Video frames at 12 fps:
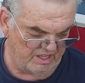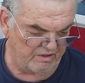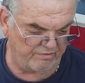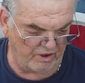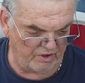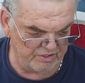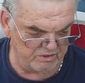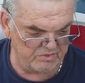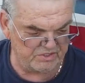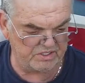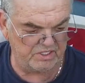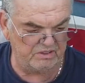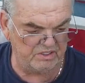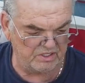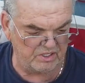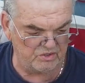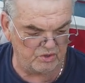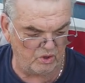The volume is
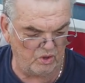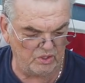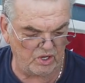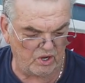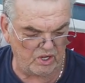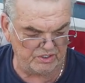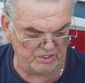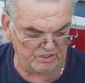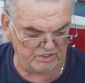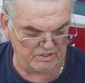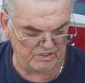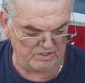controlled on your